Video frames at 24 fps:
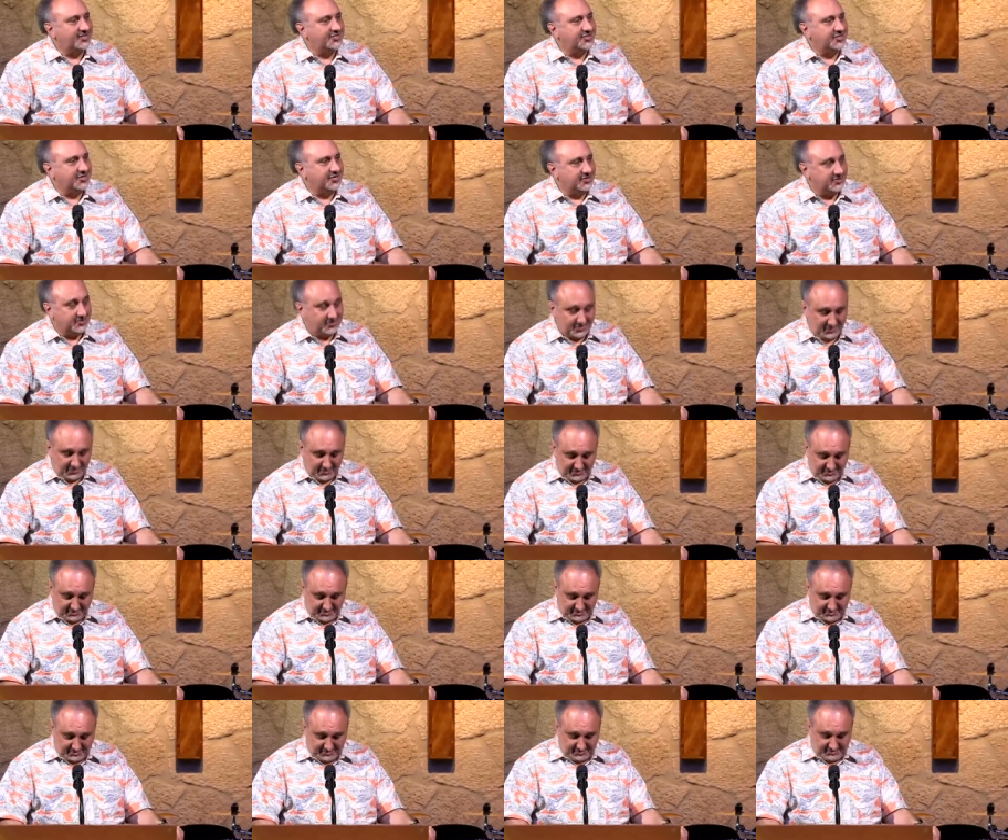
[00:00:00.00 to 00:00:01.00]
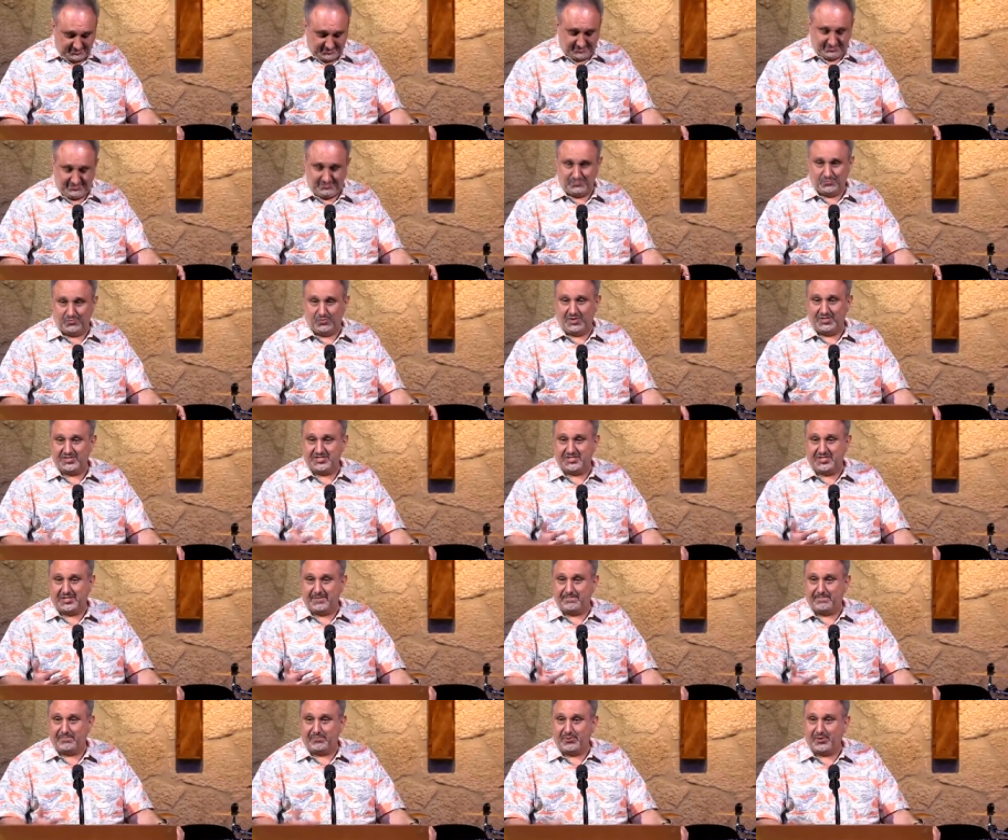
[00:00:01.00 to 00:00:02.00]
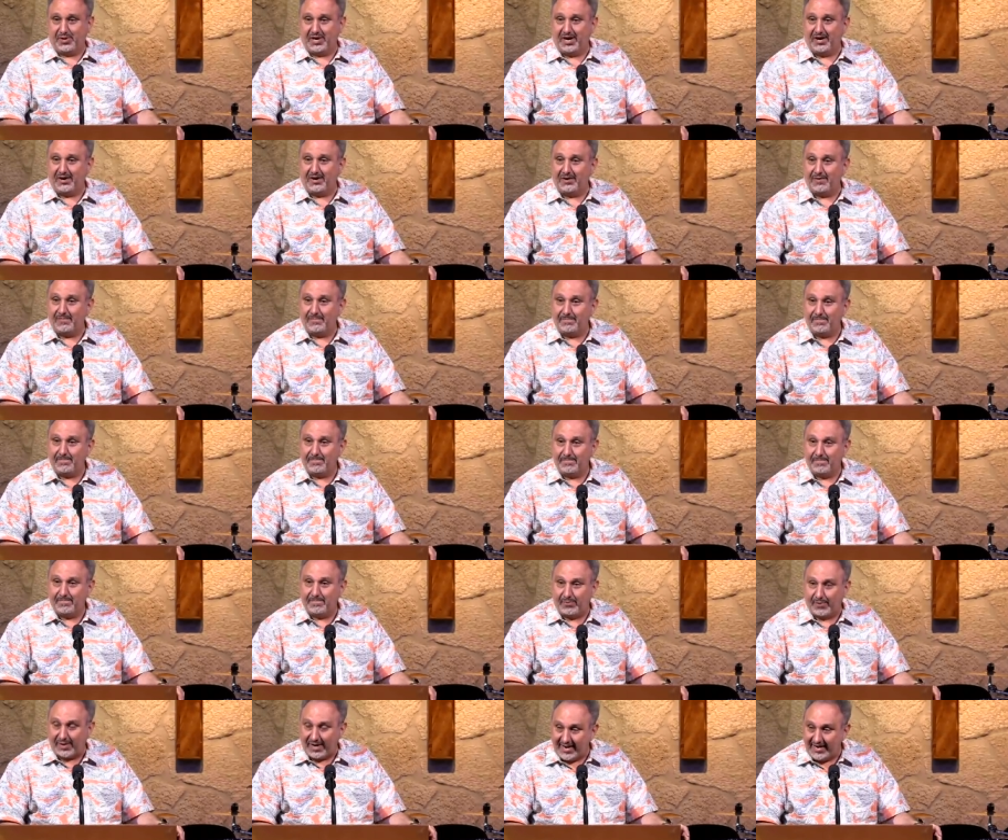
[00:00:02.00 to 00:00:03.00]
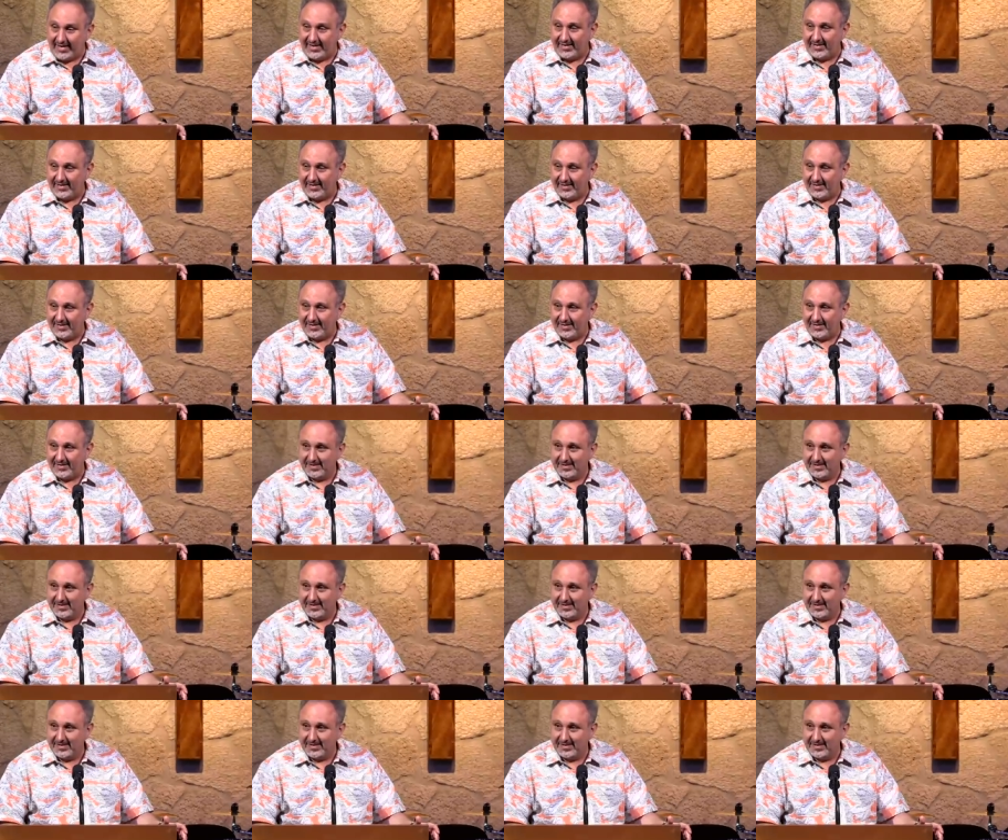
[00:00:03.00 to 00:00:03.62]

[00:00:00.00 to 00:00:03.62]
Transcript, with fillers: answered. Was the prayer prayed?